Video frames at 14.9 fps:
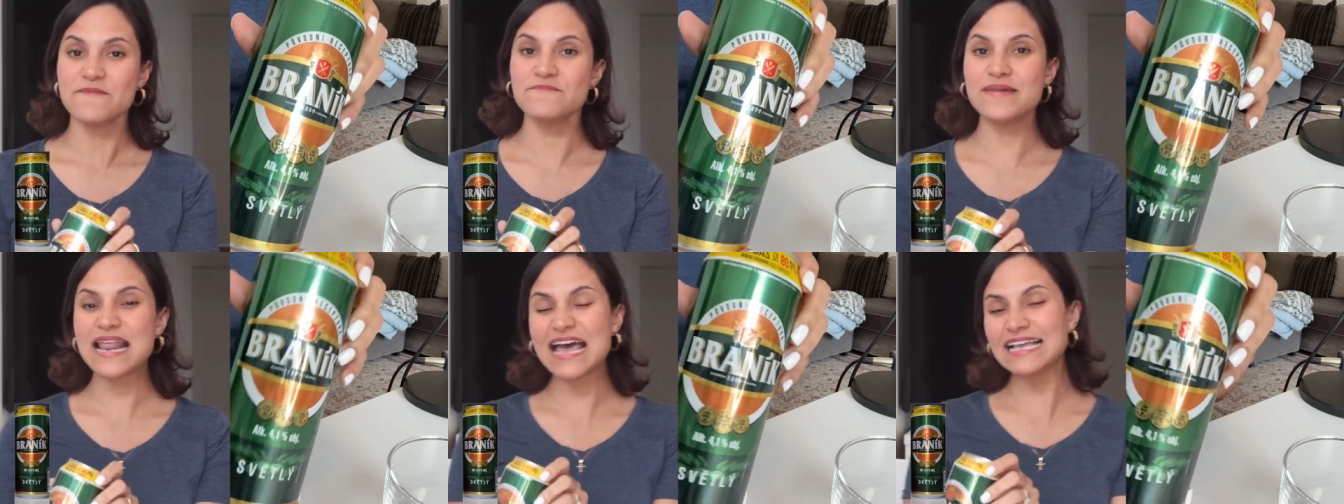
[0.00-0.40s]

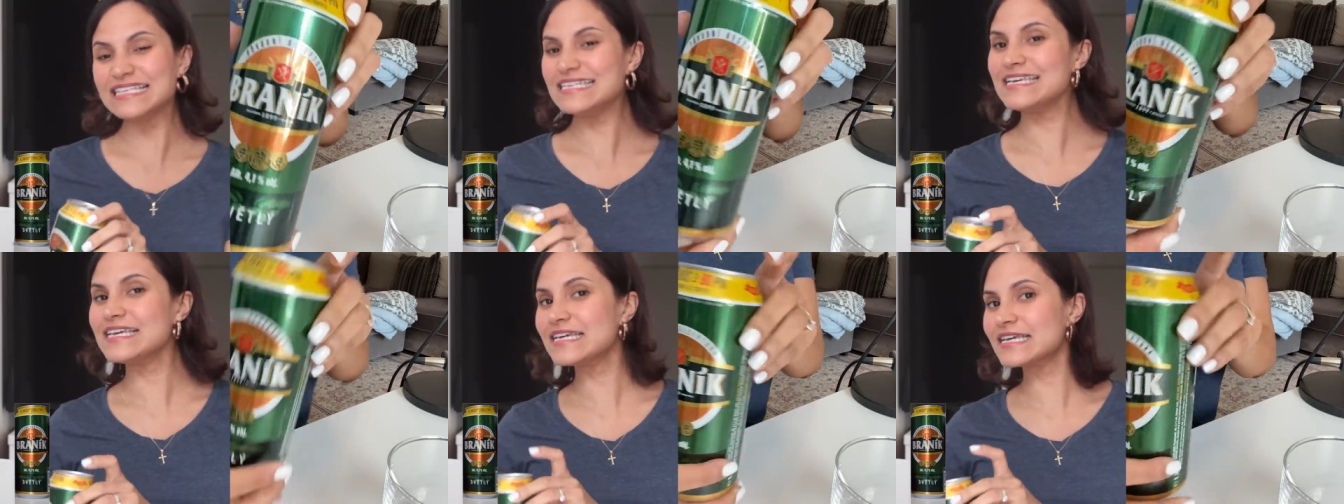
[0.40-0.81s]

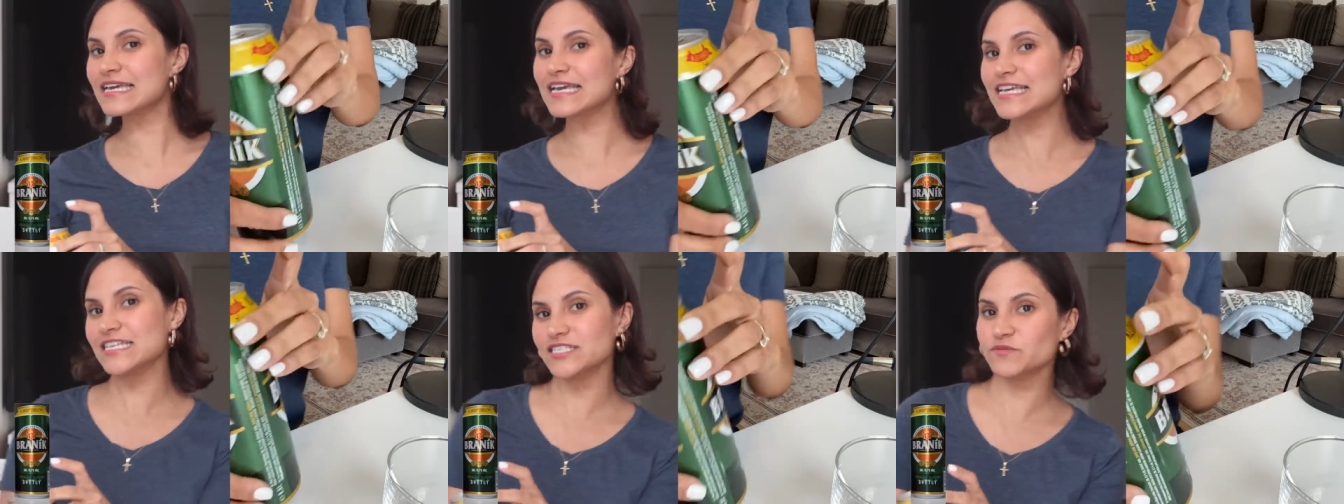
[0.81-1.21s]

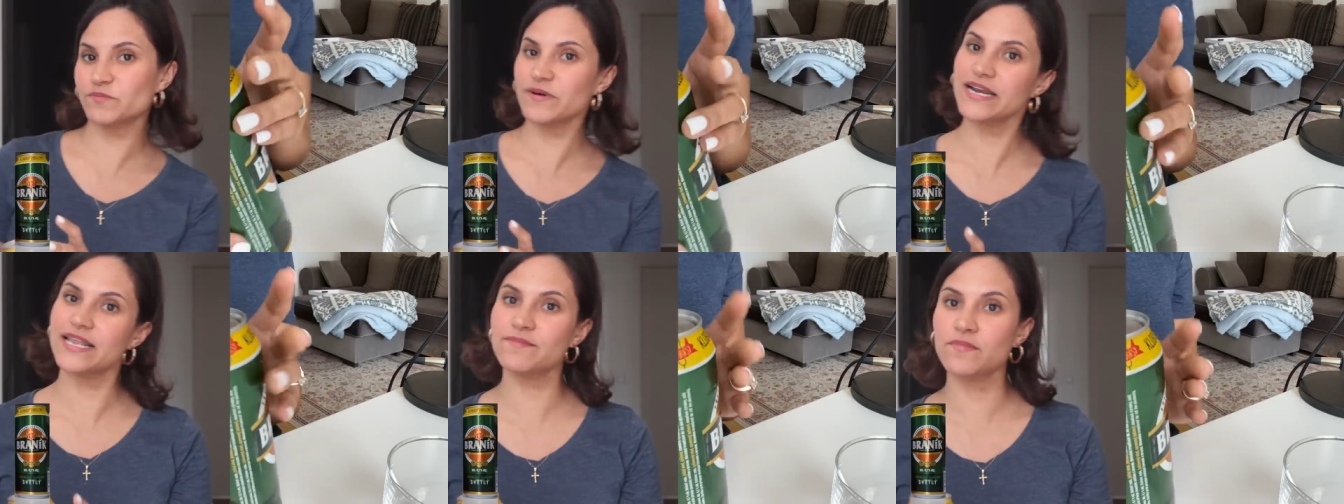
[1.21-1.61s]
Braník is
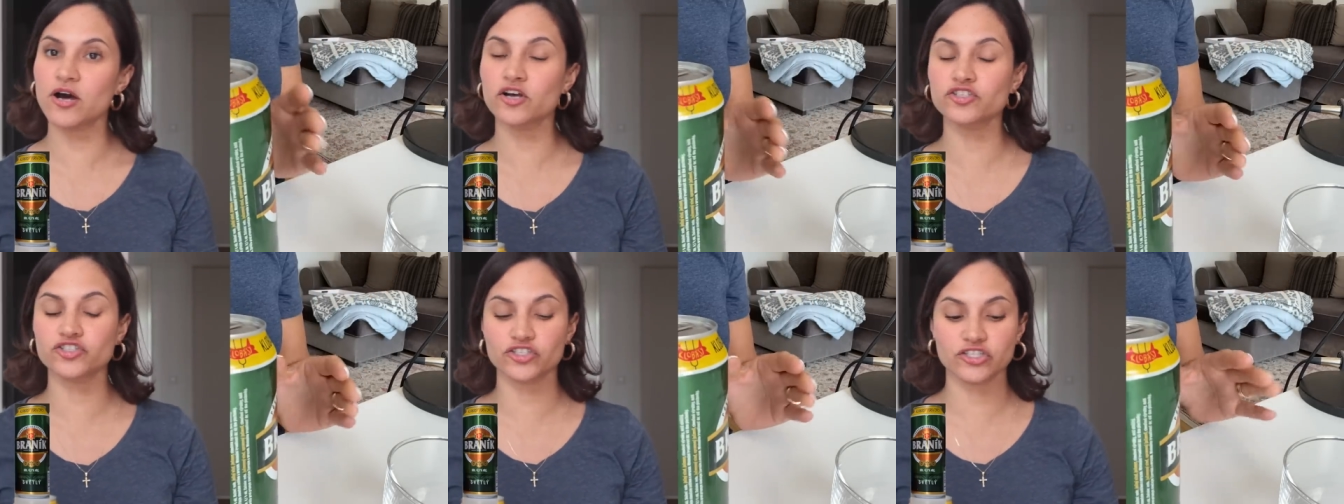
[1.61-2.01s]
pretty
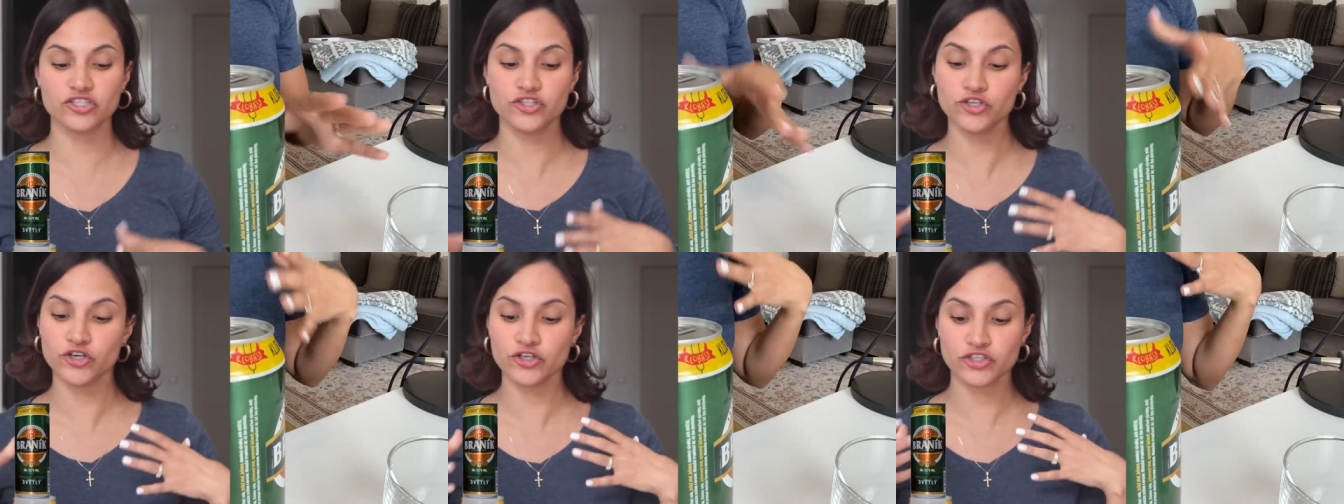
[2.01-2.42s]
much
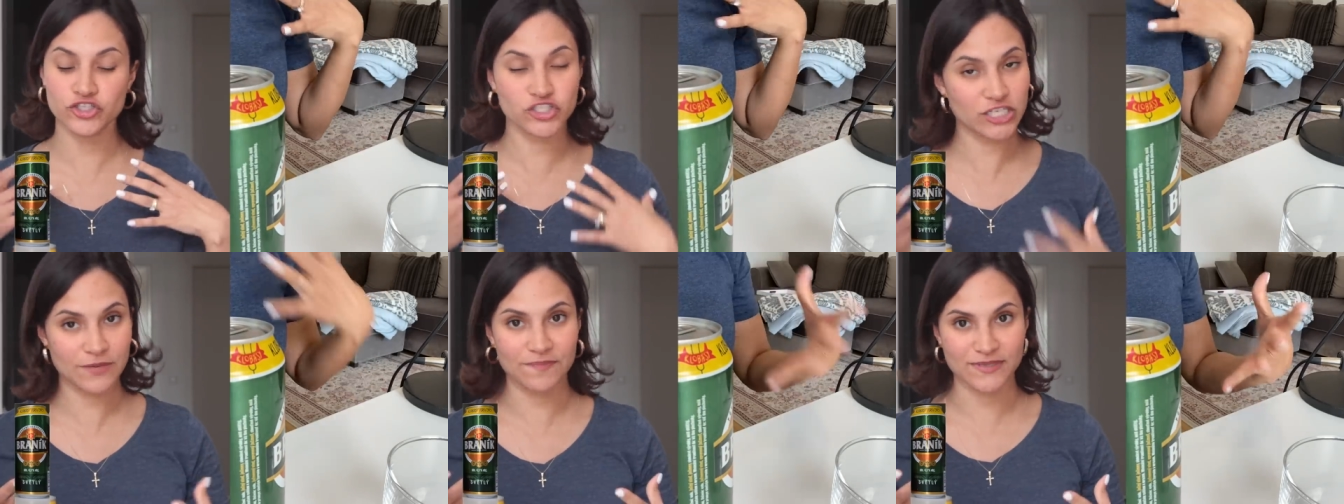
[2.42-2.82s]
the
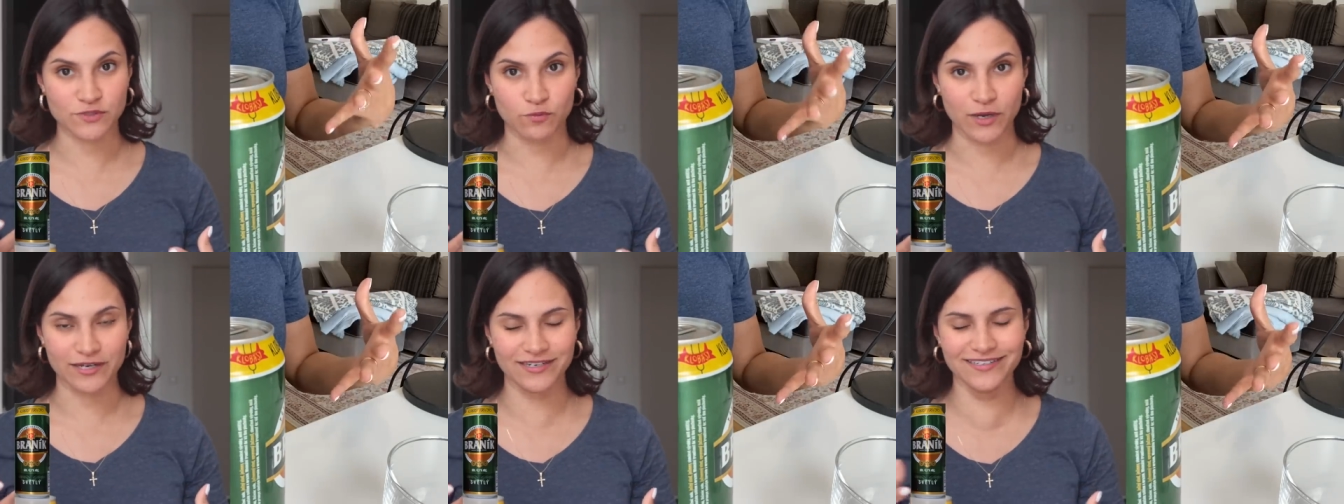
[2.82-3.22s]

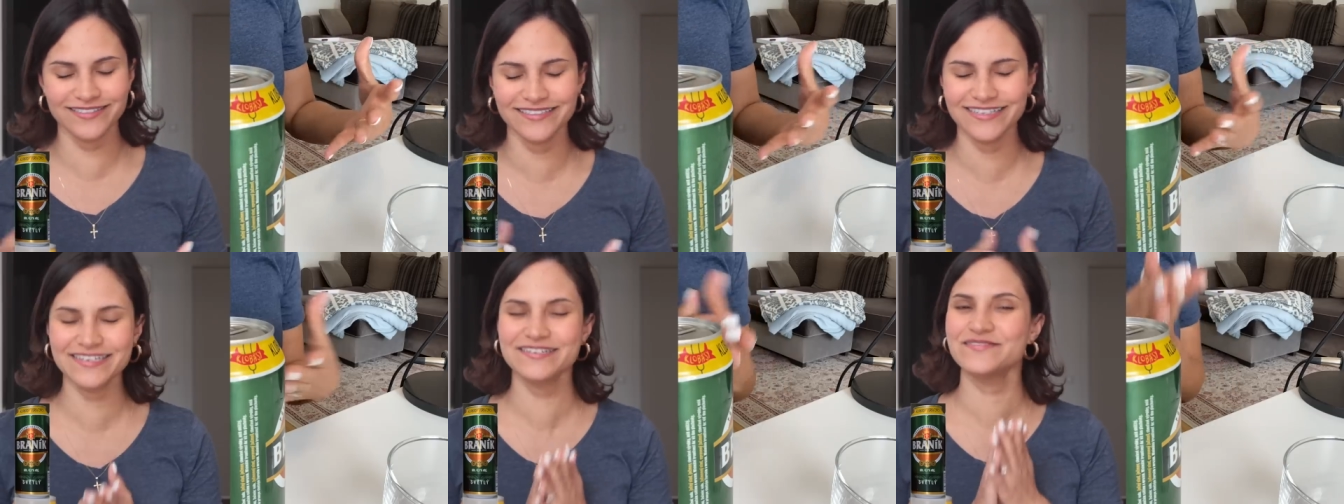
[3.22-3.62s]
cheapest one,
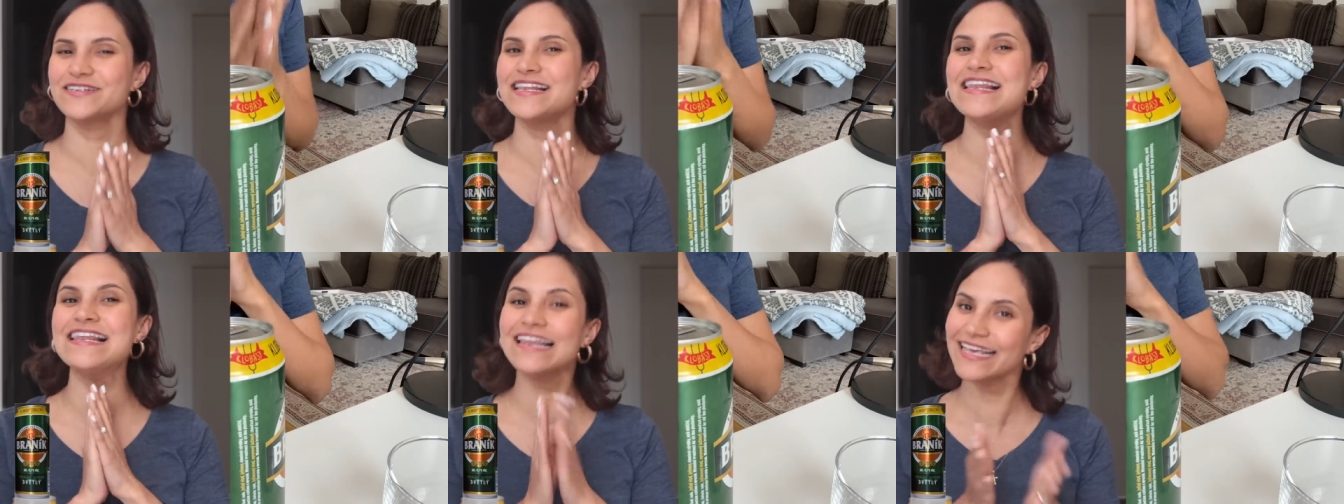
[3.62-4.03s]

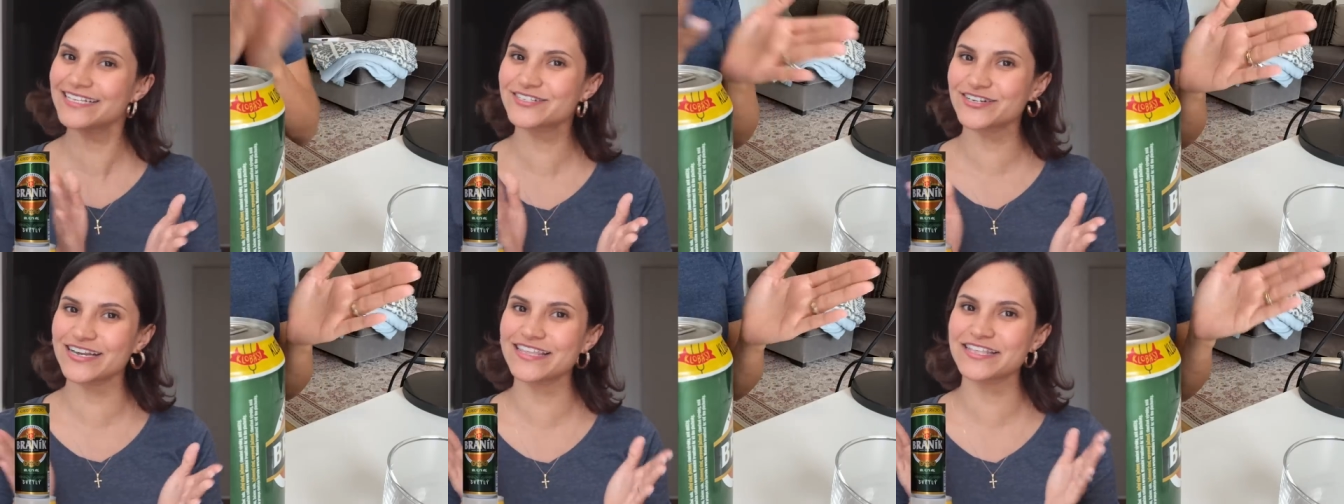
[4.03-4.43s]

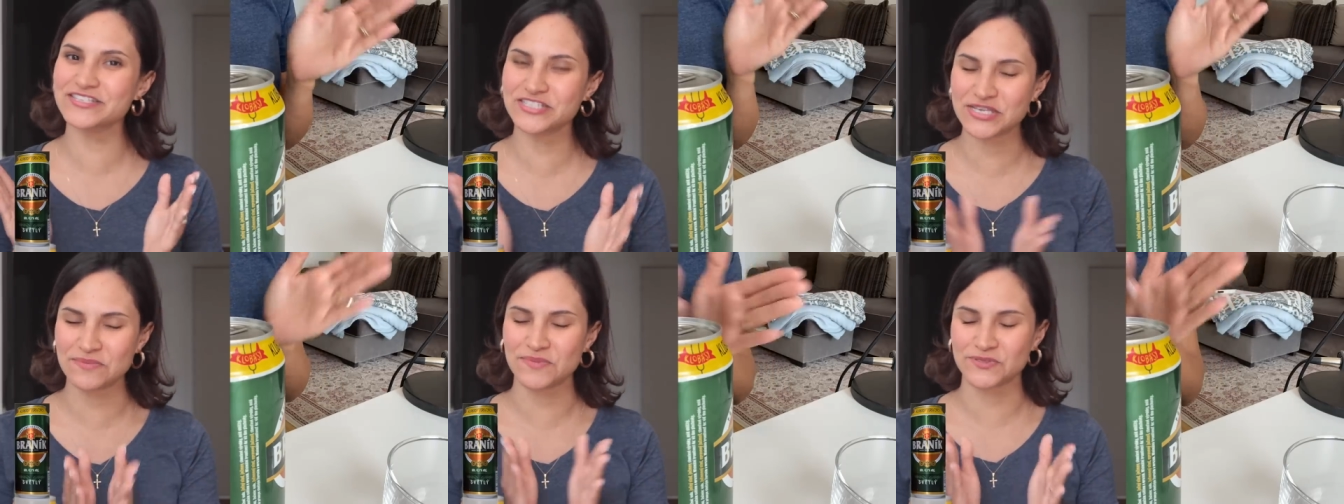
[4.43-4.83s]
literally the
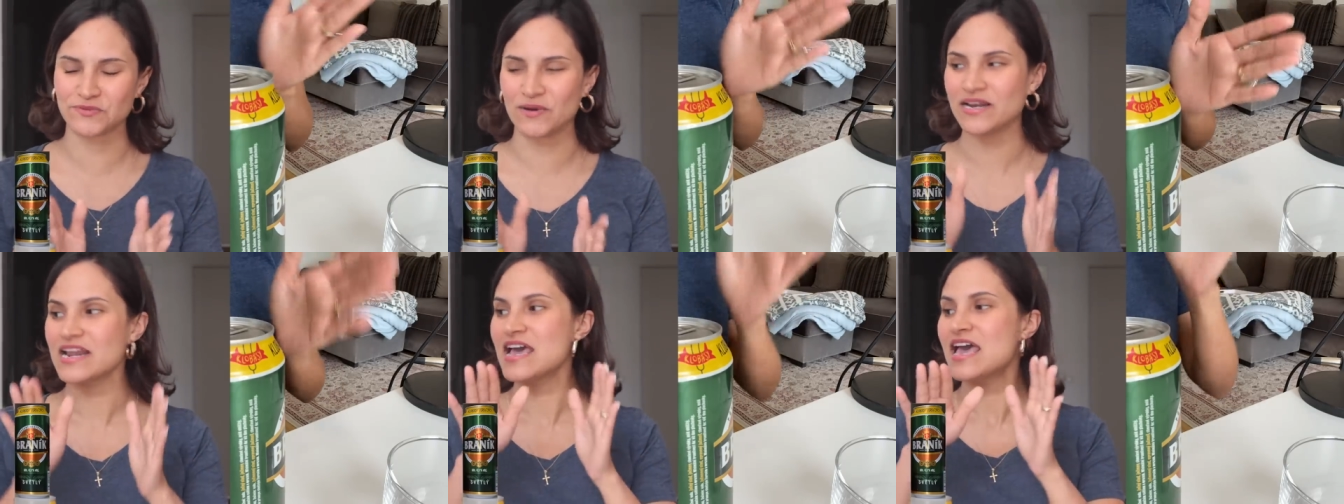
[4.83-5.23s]
cheapest
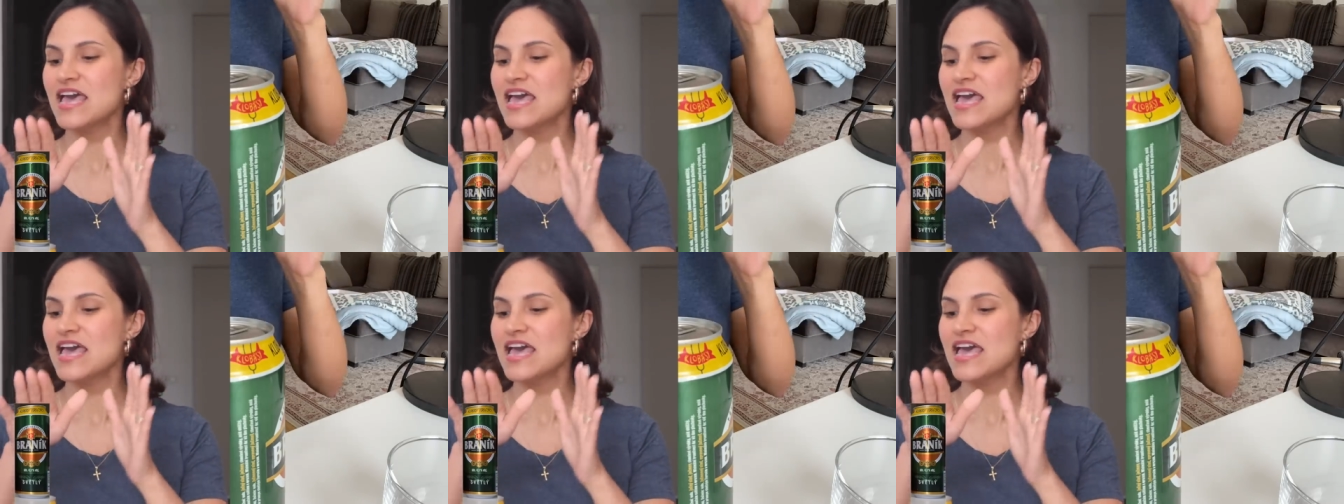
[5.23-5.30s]
one.